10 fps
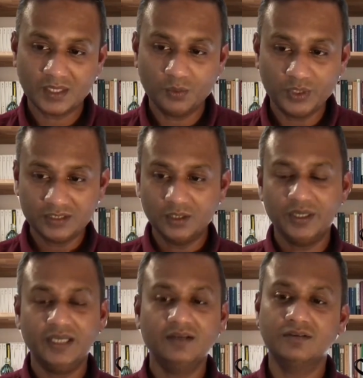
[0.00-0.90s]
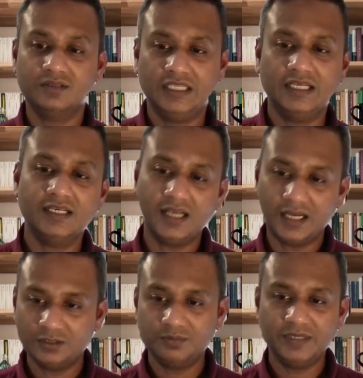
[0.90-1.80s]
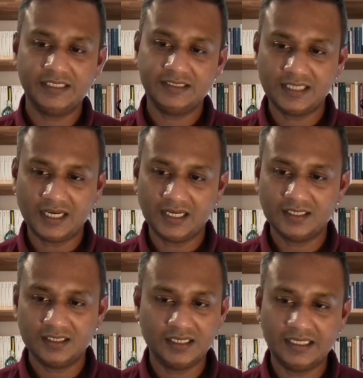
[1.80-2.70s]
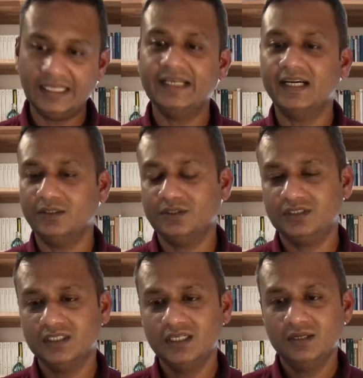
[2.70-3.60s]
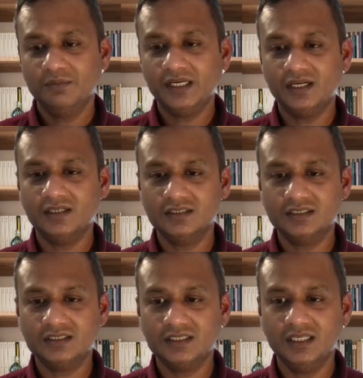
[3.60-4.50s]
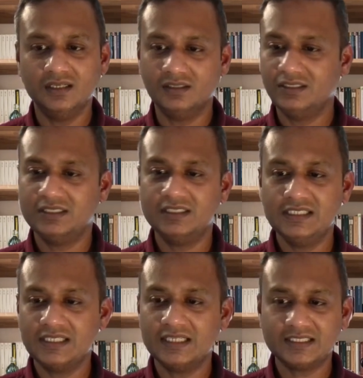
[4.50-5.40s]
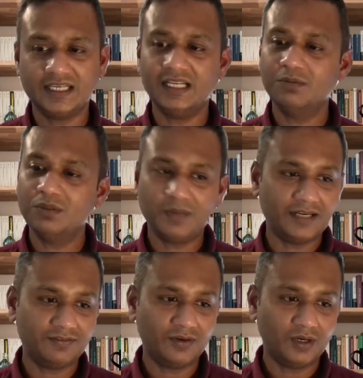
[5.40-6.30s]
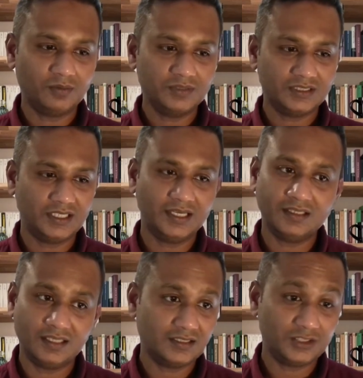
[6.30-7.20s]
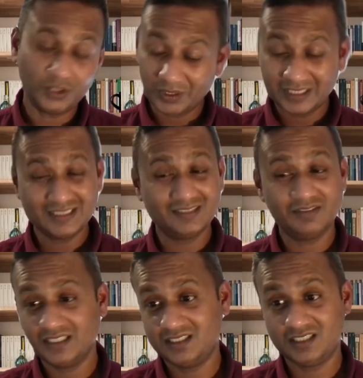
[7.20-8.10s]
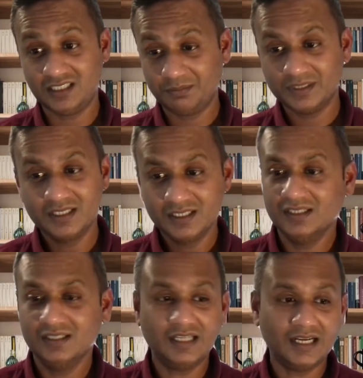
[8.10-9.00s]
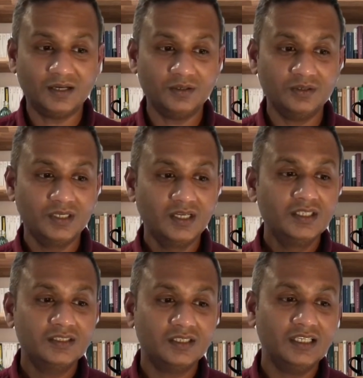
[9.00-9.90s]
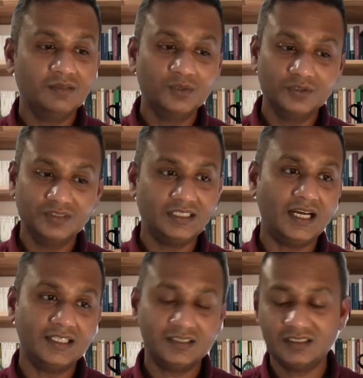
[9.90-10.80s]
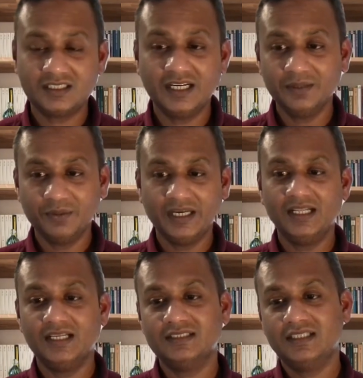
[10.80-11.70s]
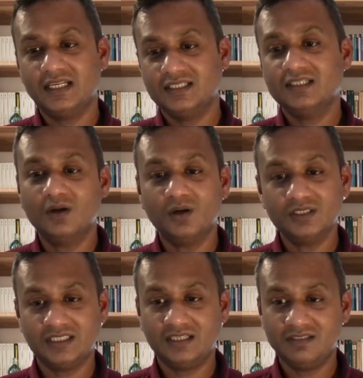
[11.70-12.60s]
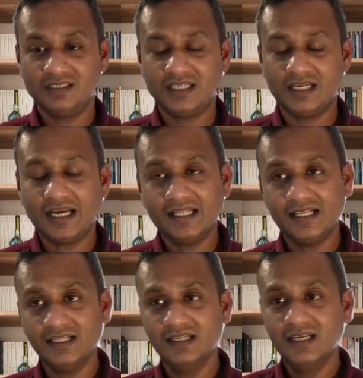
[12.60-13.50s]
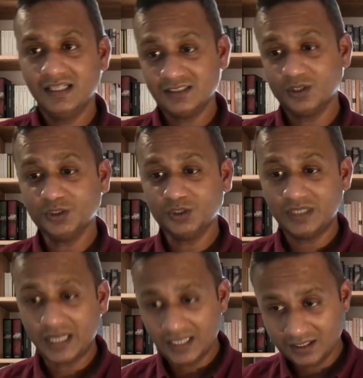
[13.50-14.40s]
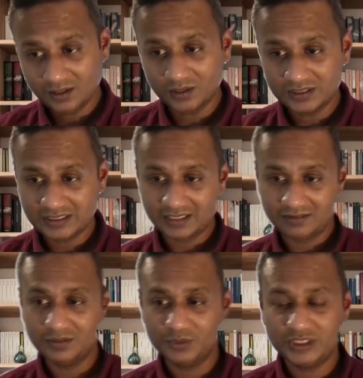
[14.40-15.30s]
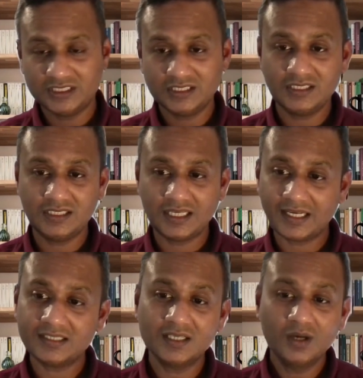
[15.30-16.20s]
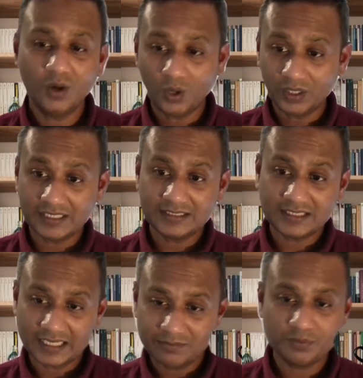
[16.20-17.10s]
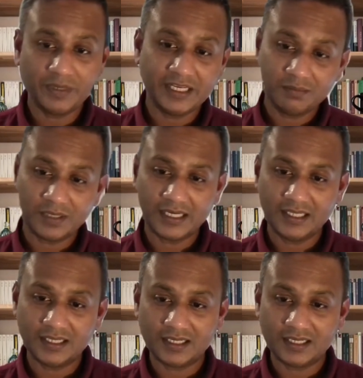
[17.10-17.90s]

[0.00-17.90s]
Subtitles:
with going in a cloud-based lakehouse, because these are scalable platforms. The storage is very cheap now, so you can move the data. So straight away there's that cost savings there, and then there's also another cost saving, which is that all that time spent by